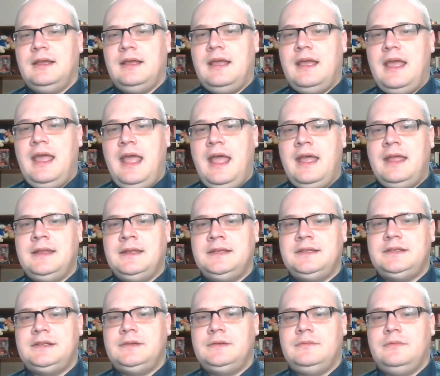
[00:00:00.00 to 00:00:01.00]

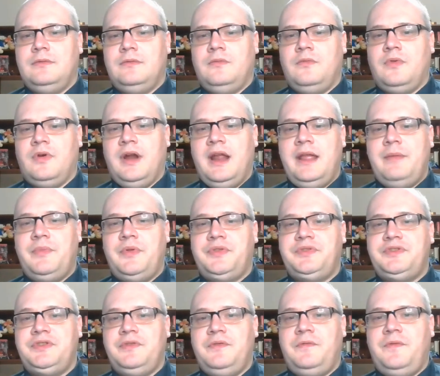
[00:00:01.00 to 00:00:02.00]
and were able
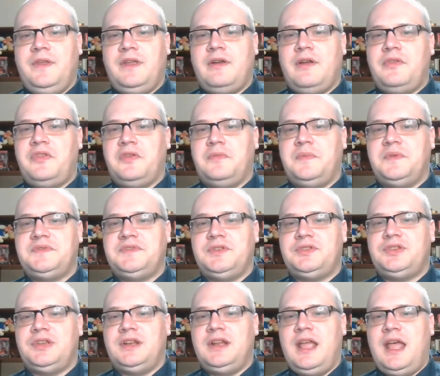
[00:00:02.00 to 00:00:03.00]
to figure out their
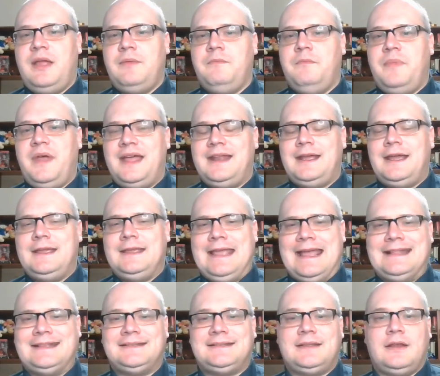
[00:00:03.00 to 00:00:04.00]
position and bet
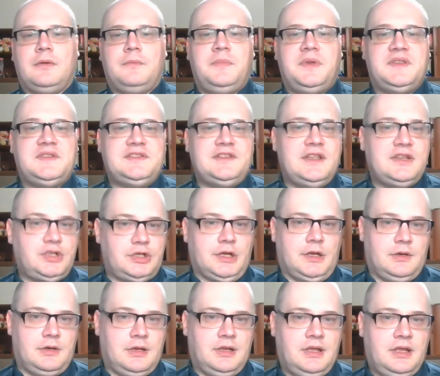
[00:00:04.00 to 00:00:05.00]
against their
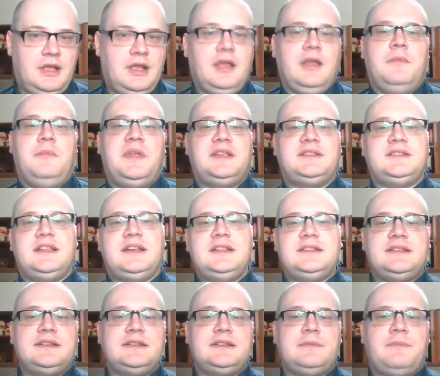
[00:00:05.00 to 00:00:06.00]
position. Because it
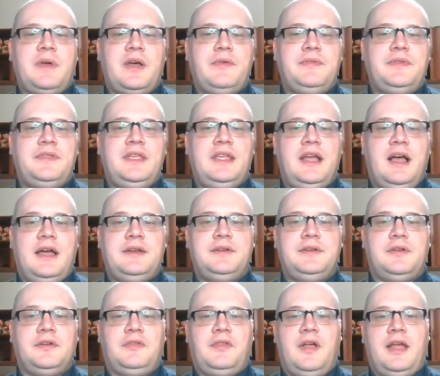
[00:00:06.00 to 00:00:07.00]
isn't about the
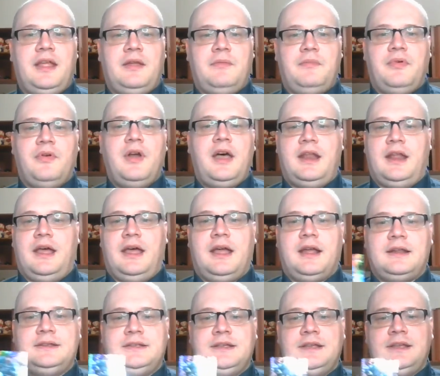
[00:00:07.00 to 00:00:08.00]
underlying
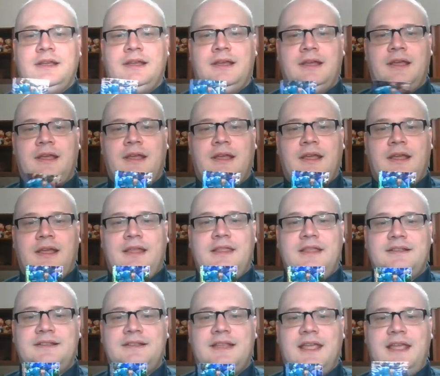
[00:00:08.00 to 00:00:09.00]
product. In
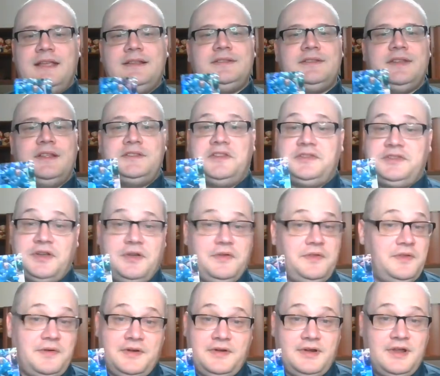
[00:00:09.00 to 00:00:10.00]
this case, it's a Joe
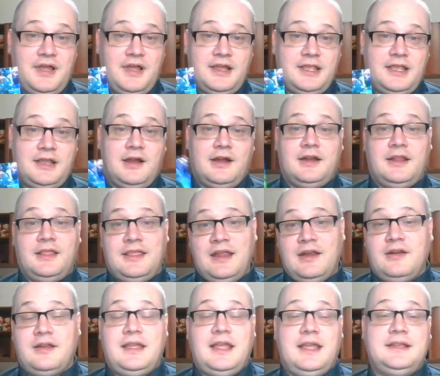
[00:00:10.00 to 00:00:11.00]
Thornton hockey card. In
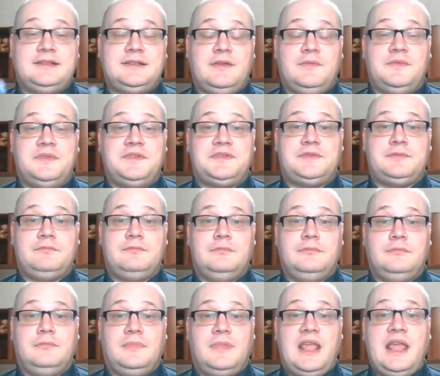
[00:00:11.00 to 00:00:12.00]
their case, it was
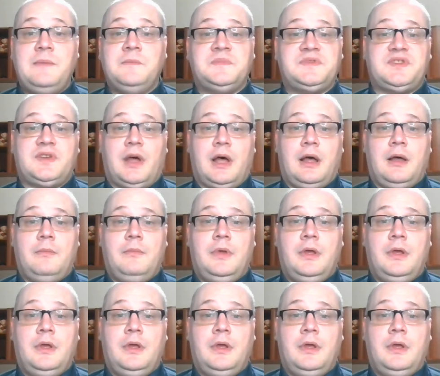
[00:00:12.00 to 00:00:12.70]
GameStop.